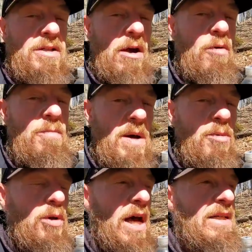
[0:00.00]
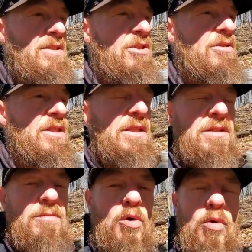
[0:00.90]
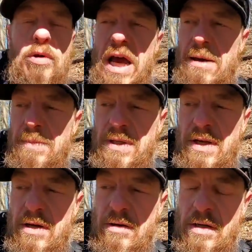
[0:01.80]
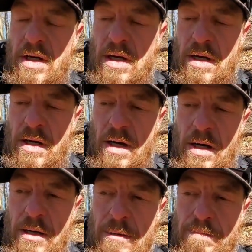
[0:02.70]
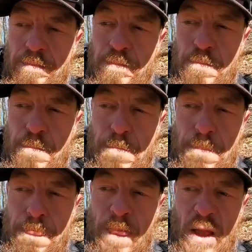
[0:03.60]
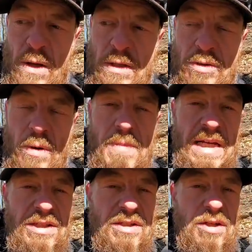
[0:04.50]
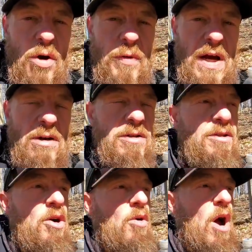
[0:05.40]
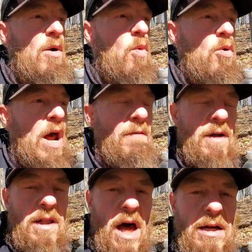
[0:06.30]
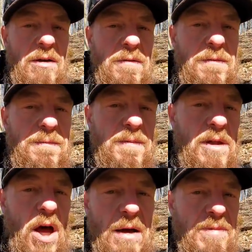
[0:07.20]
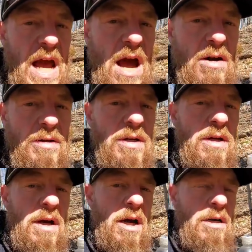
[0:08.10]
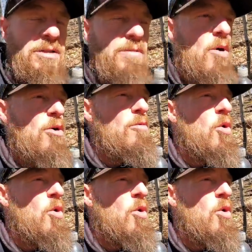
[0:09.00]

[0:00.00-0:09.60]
because I remember last year seeing some cool camping there. So I may just go there so I won't have a lot of climb down tomorrow